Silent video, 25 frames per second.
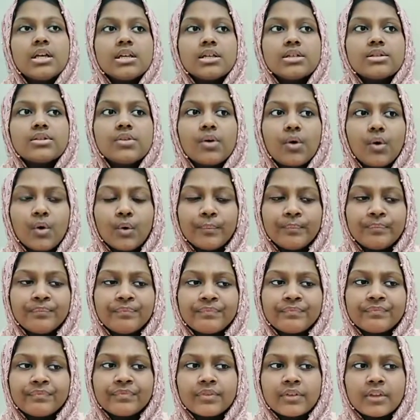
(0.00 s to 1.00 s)
So
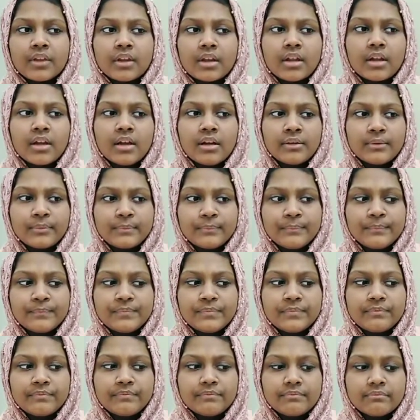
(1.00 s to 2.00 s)

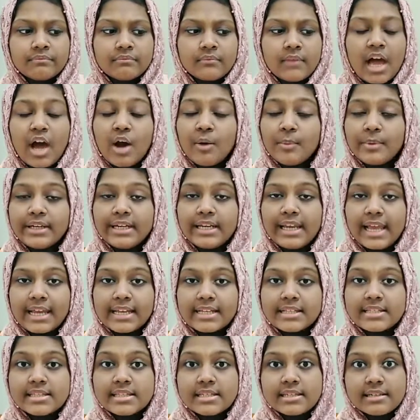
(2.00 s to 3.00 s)
how many
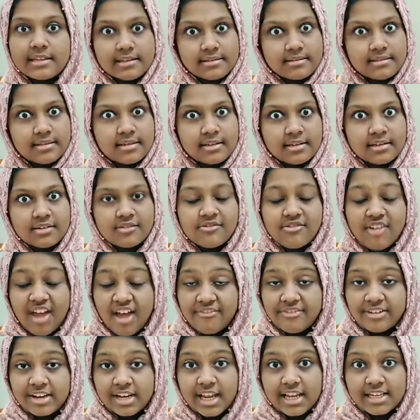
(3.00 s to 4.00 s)
lights does the
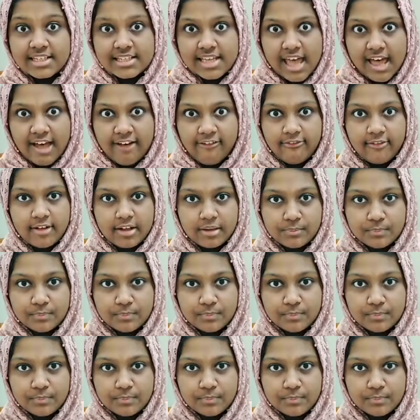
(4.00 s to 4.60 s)
traffic light have?